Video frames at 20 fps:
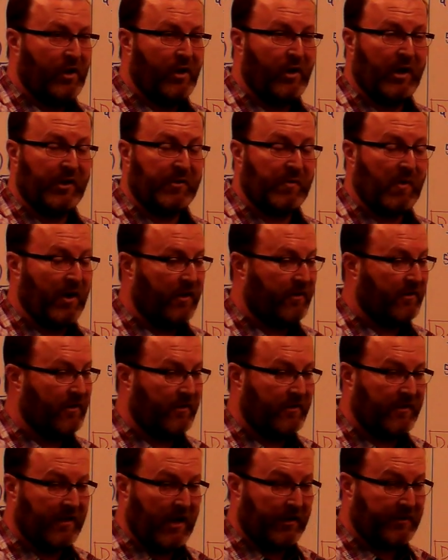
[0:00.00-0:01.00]
You guys want
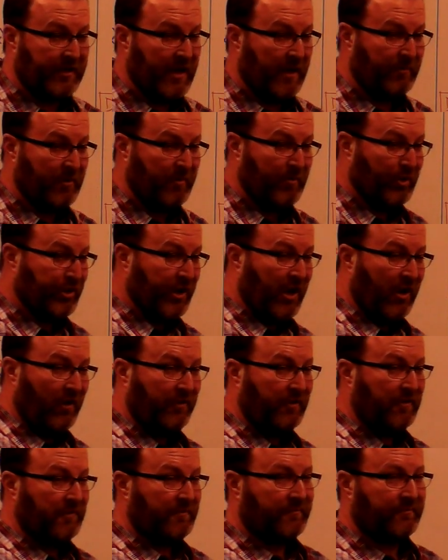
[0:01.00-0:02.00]
to attempt them
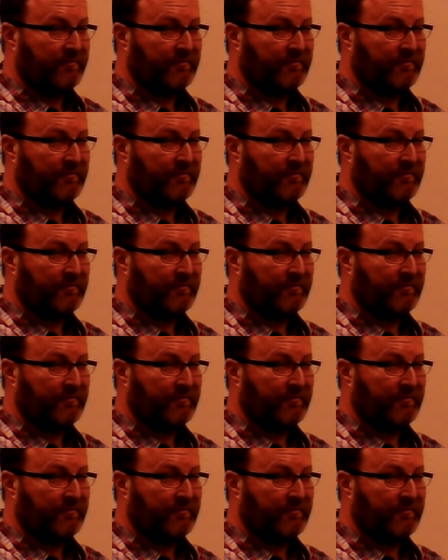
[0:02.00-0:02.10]
yourself?